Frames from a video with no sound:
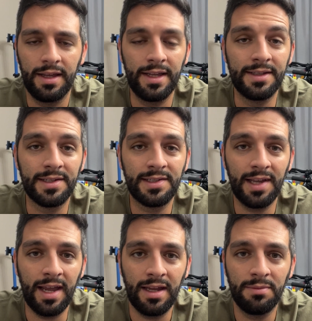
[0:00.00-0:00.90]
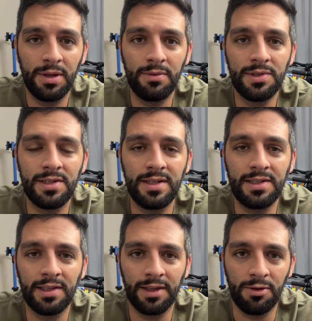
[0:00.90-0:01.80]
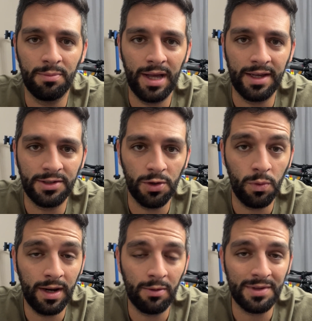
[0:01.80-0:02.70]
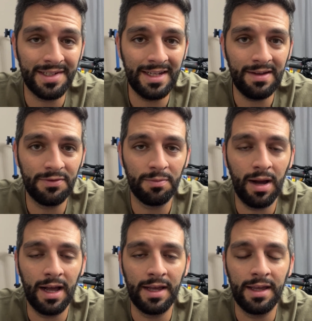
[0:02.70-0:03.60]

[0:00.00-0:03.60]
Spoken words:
insane, but it was a decent little bike. So when I received my